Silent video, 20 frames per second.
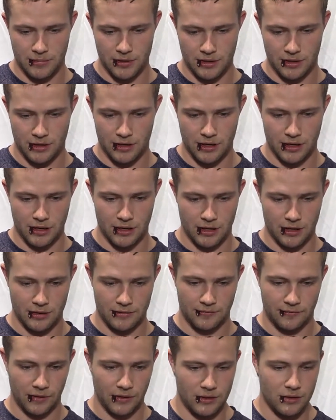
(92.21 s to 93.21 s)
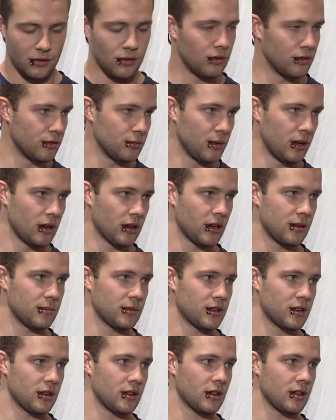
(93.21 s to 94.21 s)
But it's a whole new ball game
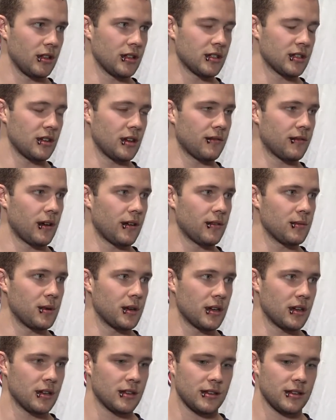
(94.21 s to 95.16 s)
this year, clean slate for everybody.